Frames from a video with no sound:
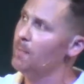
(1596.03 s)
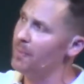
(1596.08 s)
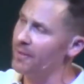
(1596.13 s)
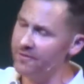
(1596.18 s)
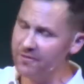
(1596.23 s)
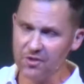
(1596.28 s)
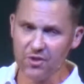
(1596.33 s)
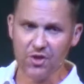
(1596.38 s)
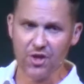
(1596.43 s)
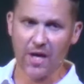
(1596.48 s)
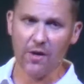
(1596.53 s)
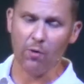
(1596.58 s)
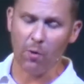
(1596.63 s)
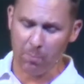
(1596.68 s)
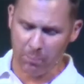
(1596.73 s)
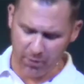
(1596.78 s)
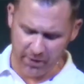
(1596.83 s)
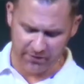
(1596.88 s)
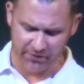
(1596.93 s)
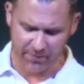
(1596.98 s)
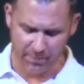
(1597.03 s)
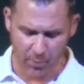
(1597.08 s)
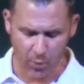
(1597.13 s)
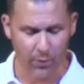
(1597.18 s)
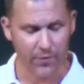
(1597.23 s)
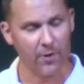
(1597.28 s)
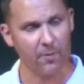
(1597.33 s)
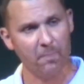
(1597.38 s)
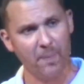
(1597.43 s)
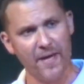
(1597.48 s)
But as a general
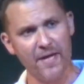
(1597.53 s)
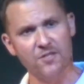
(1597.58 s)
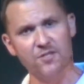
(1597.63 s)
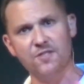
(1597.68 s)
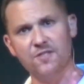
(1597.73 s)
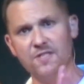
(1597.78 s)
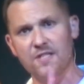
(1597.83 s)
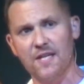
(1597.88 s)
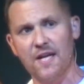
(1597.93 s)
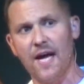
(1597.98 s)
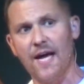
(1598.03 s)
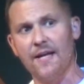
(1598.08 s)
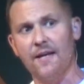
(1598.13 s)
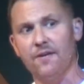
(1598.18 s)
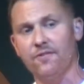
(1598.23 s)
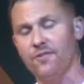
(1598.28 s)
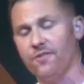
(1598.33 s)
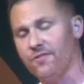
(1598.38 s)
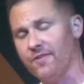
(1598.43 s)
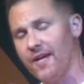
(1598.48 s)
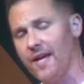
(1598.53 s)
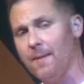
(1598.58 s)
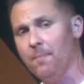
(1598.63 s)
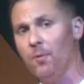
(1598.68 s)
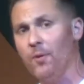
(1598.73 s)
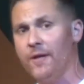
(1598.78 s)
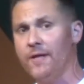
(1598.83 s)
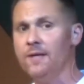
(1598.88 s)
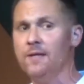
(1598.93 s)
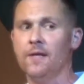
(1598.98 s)
principle, when your patience and kindness is
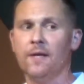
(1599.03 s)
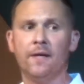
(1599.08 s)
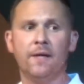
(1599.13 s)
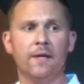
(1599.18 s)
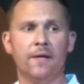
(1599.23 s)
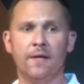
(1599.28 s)
enabling,